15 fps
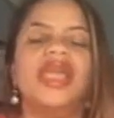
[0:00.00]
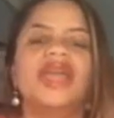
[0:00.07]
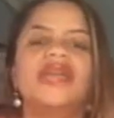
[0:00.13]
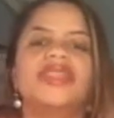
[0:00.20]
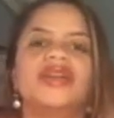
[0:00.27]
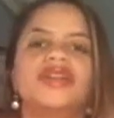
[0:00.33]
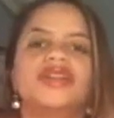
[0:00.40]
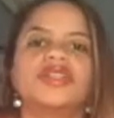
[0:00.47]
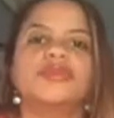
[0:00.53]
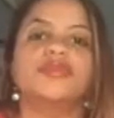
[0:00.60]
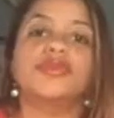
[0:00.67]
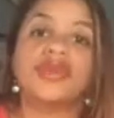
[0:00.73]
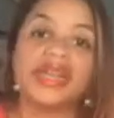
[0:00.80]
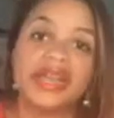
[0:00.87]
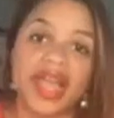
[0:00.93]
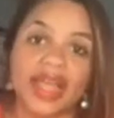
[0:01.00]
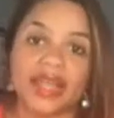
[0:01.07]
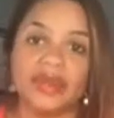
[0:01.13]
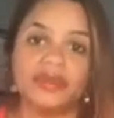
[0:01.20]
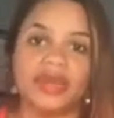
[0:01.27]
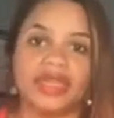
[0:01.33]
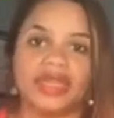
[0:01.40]
There's
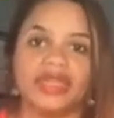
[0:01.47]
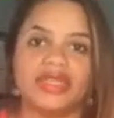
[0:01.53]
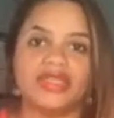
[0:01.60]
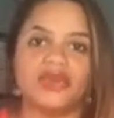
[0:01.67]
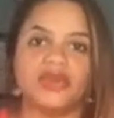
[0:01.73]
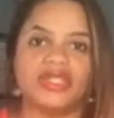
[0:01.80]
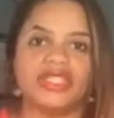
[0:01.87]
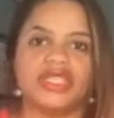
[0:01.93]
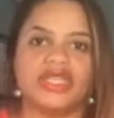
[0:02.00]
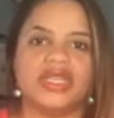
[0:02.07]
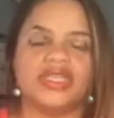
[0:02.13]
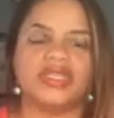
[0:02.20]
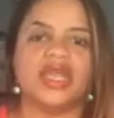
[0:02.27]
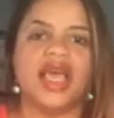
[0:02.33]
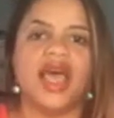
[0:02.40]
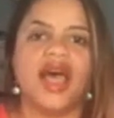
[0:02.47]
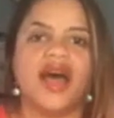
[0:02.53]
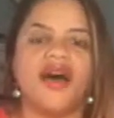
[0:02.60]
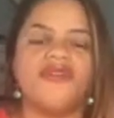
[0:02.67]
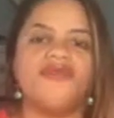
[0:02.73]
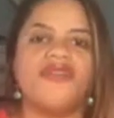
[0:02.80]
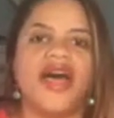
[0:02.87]
prediabetes, which is
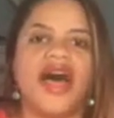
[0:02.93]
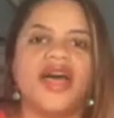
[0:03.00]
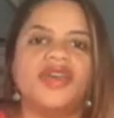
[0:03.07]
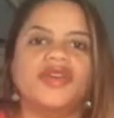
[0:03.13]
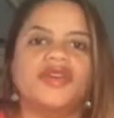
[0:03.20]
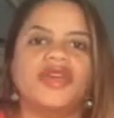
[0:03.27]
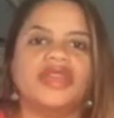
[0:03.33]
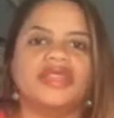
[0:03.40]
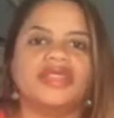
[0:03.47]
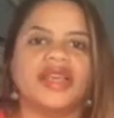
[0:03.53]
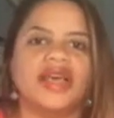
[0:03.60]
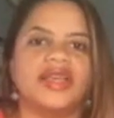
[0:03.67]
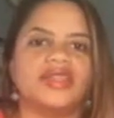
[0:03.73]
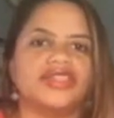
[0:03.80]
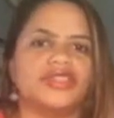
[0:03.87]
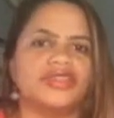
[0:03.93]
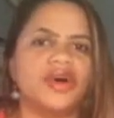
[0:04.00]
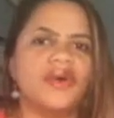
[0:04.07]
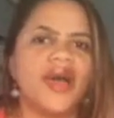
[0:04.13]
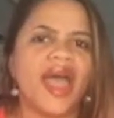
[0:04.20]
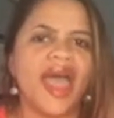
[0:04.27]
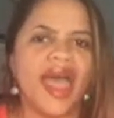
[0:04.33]
a value that says you
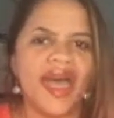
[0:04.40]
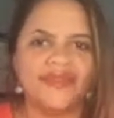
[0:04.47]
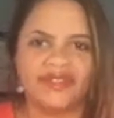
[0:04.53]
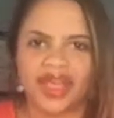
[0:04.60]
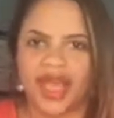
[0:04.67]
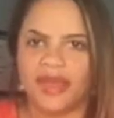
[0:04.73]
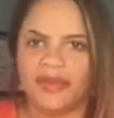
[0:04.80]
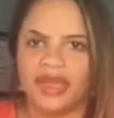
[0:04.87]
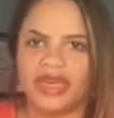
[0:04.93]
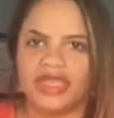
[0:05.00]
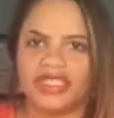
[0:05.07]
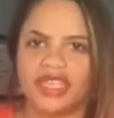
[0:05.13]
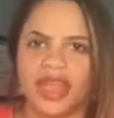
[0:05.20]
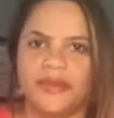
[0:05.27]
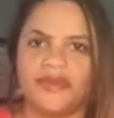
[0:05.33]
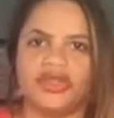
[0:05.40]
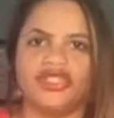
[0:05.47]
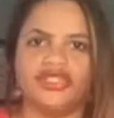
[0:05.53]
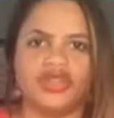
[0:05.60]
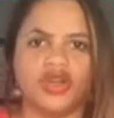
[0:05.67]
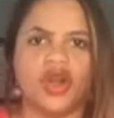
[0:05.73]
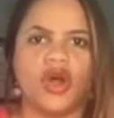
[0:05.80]
don't have diabetes yet,
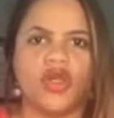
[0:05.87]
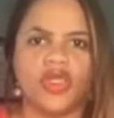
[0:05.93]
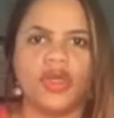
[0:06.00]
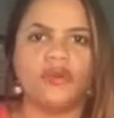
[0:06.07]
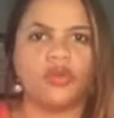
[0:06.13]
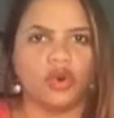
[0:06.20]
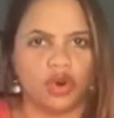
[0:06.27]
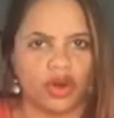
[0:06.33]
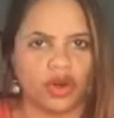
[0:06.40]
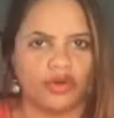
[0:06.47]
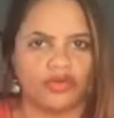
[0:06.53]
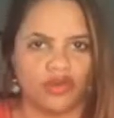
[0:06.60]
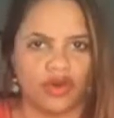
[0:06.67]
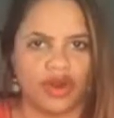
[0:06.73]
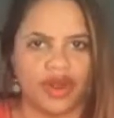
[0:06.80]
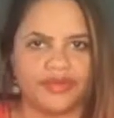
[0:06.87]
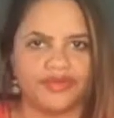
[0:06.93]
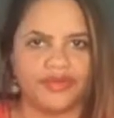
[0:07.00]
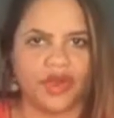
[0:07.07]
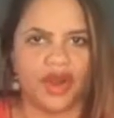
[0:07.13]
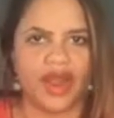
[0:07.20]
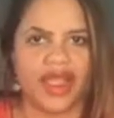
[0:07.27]
but you're on the border for it,
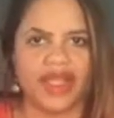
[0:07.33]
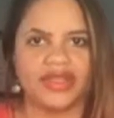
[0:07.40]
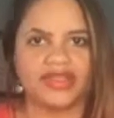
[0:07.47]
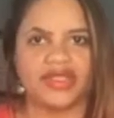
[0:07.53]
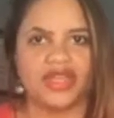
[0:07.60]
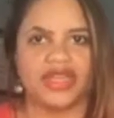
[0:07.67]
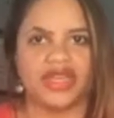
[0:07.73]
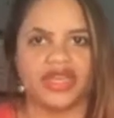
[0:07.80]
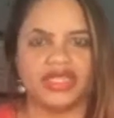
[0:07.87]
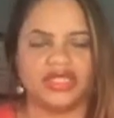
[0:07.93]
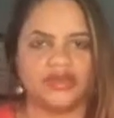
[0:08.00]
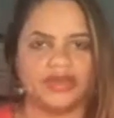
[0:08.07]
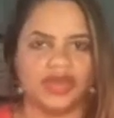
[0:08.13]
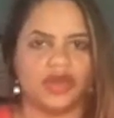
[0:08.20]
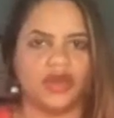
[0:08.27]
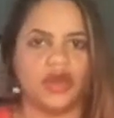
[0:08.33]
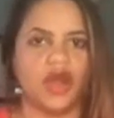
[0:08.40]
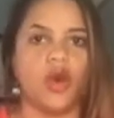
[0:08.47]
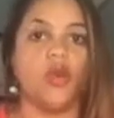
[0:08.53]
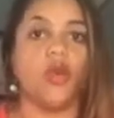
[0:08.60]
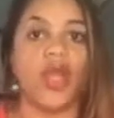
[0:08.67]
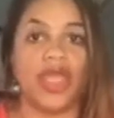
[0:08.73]
all right? So you need to be
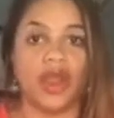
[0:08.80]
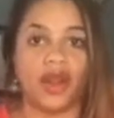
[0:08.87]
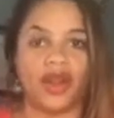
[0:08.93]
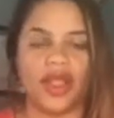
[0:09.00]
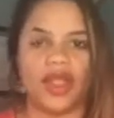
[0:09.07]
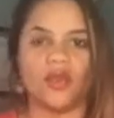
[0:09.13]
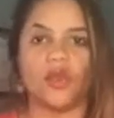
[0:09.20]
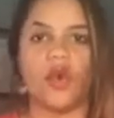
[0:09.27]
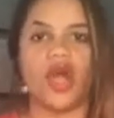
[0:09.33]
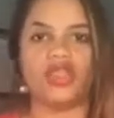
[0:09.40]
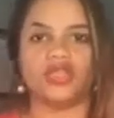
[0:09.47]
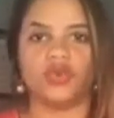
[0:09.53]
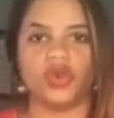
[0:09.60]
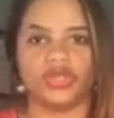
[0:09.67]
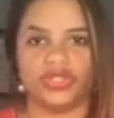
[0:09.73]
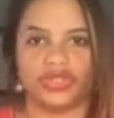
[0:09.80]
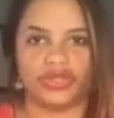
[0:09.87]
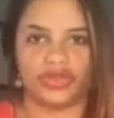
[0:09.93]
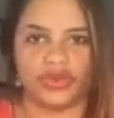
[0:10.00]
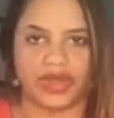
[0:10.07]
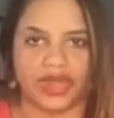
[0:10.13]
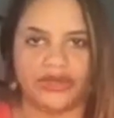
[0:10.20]
aware and watch what you're
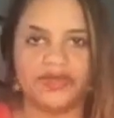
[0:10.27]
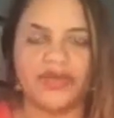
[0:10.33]
doing.